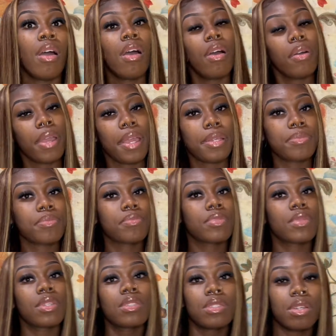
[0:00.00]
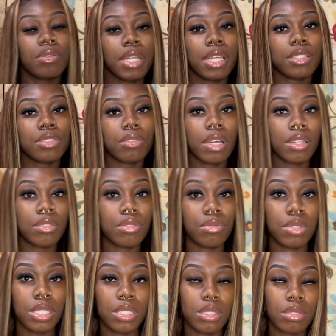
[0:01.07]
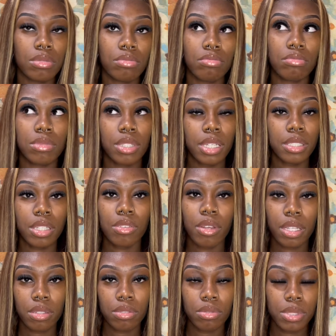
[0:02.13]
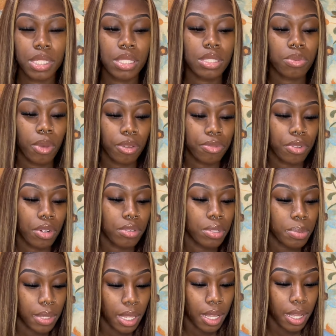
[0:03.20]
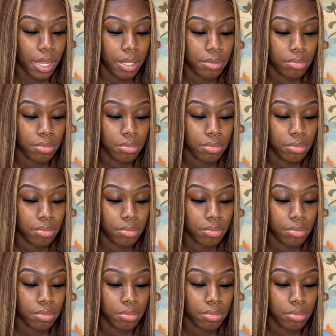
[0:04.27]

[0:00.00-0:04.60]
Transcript: Okay, so next thing you have to do is wait for a reply.